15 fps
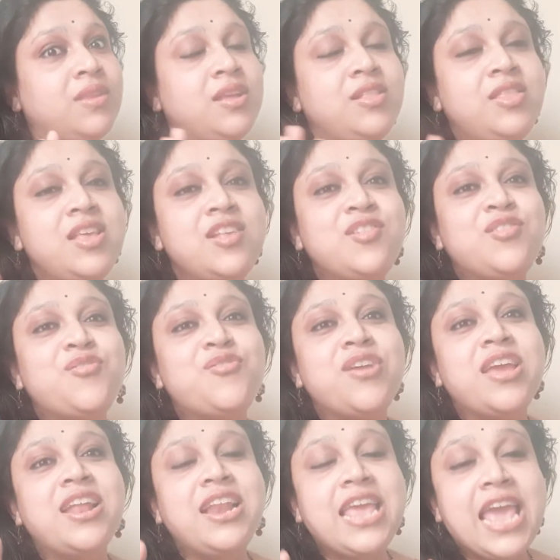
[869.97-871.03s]
This
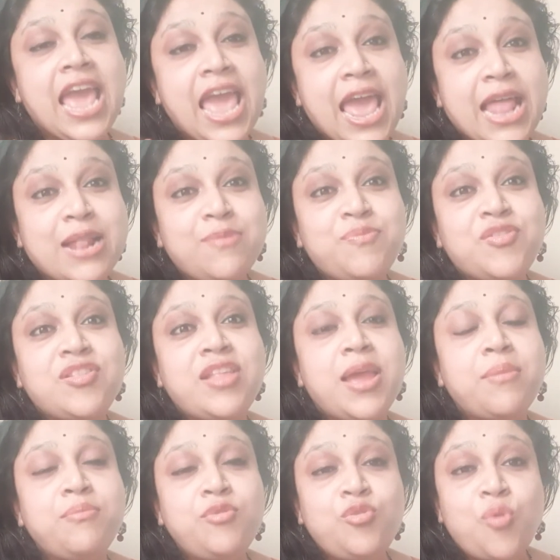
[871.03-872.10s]
really helps
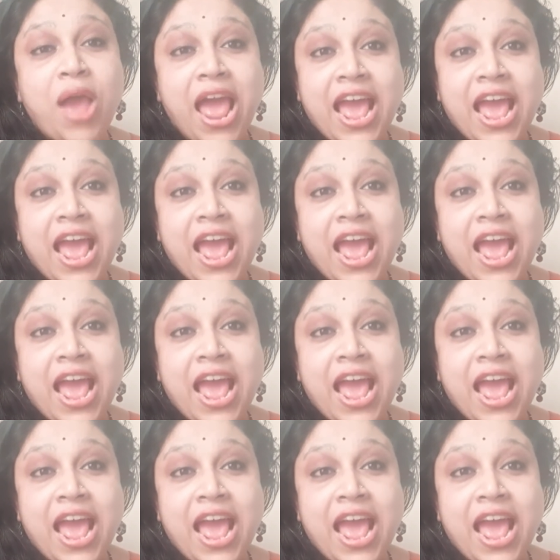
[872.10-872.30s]
them to